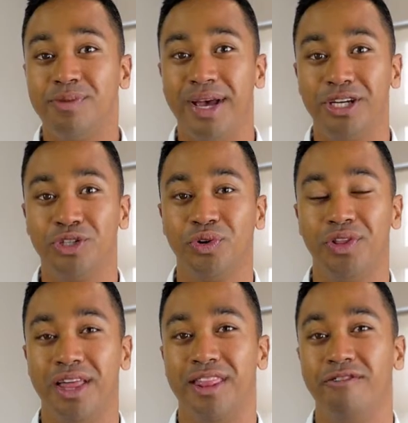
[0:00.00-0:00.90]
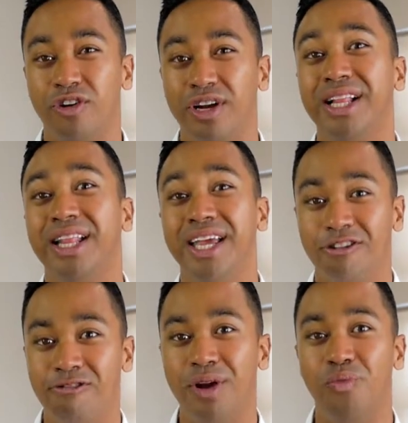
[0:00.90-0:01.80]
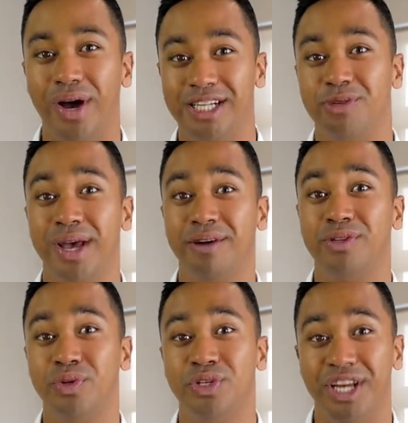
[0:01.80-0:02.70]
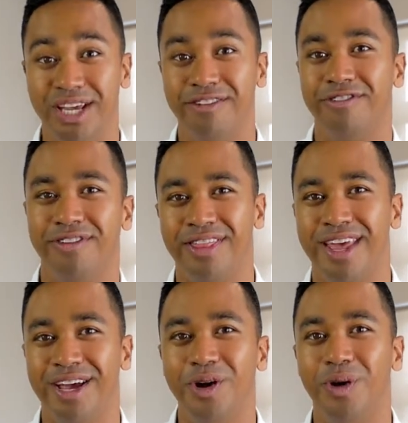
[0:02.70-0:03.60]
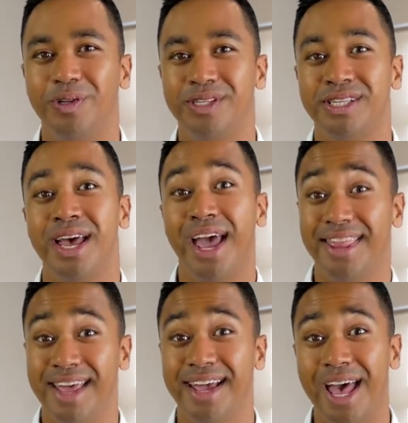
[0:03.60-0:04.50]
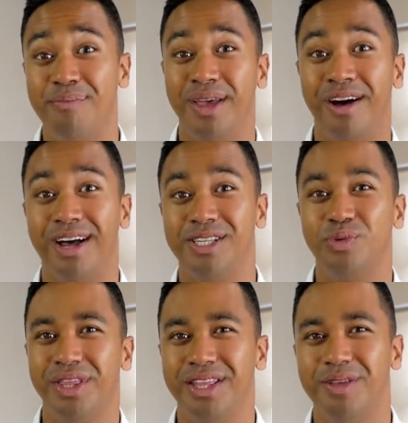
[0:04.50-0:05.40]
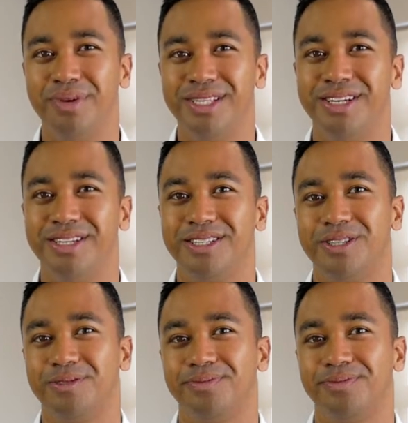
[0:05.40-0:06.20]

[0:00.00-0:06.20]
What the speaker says: to make sure that they've got a clear runway to be able to achieve their goals and their KPIs within the business.